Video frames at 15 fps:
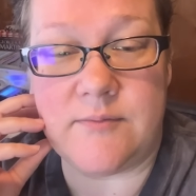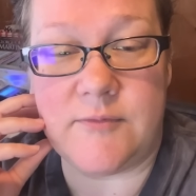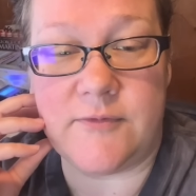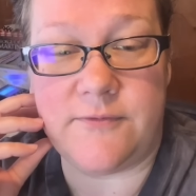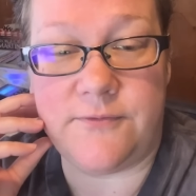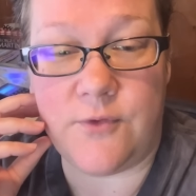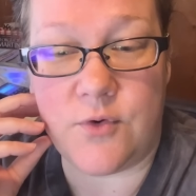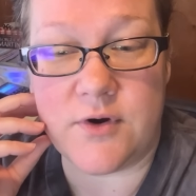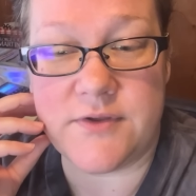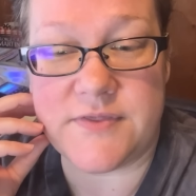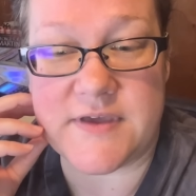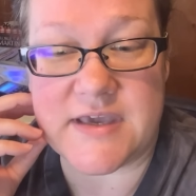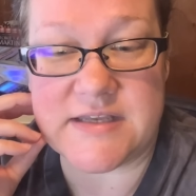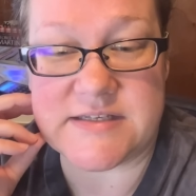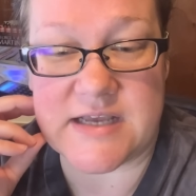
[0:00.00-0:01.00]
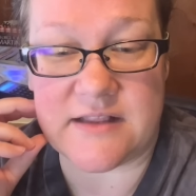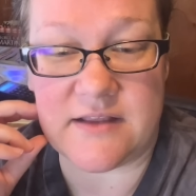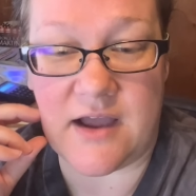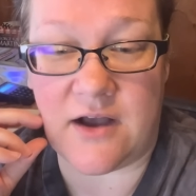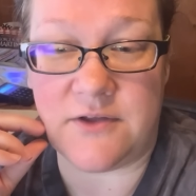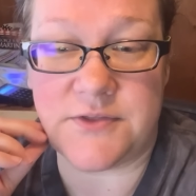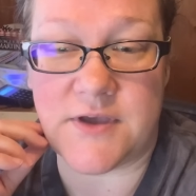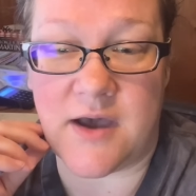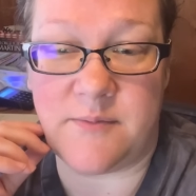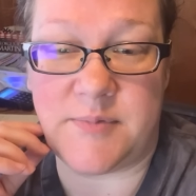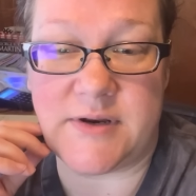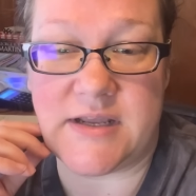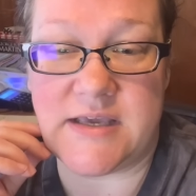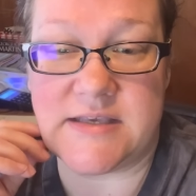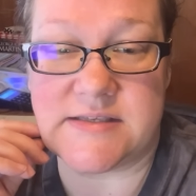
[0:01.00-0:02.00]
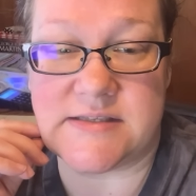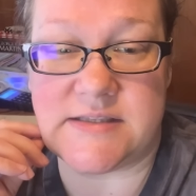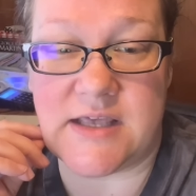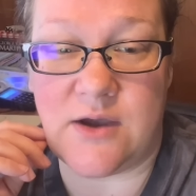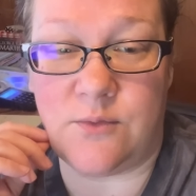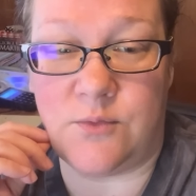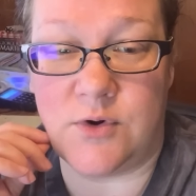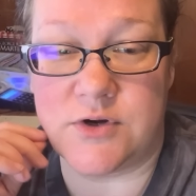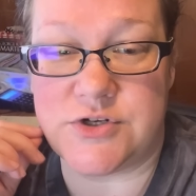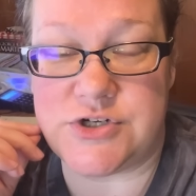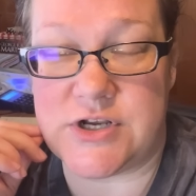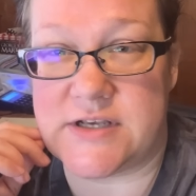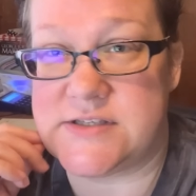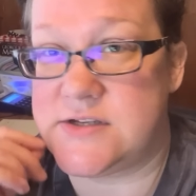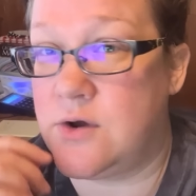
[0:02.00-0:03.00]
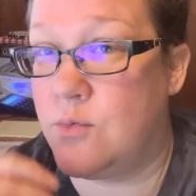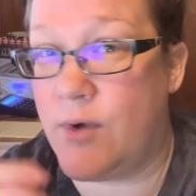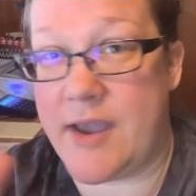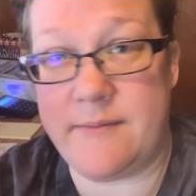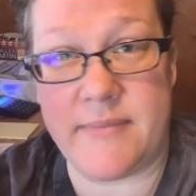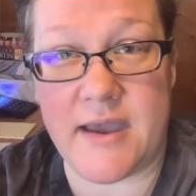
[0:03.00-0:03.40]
For the telehealth companies that were just a wham,